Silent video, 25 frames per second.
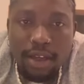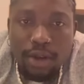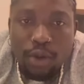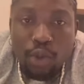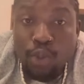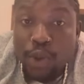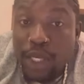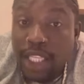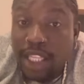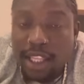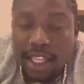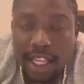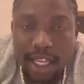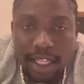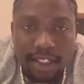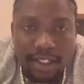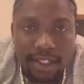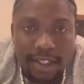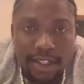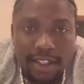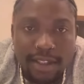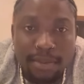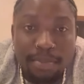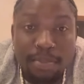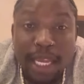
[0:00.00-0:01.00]

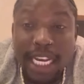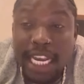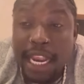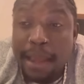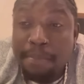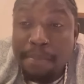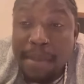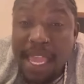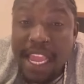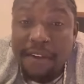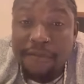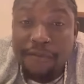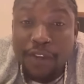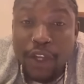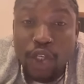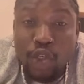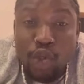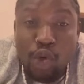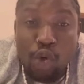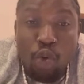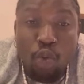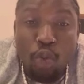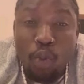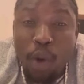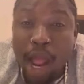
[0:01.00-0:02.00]
witnesses, made them make
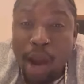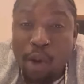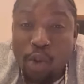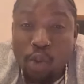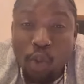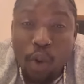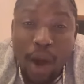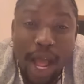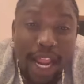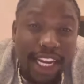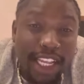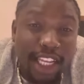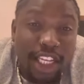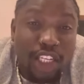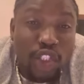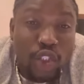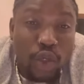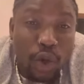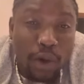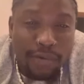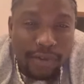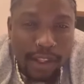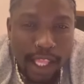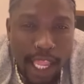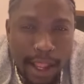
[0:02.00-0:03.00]
video, one, each
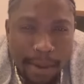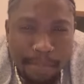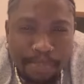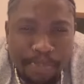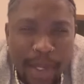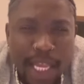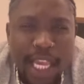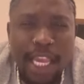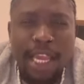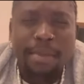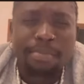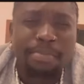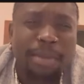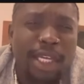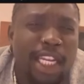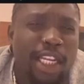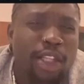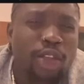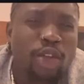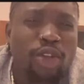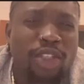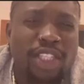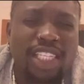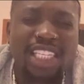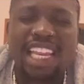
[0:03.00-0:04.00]
of them, made them
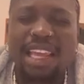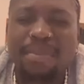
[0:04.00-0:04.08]
talk, say, they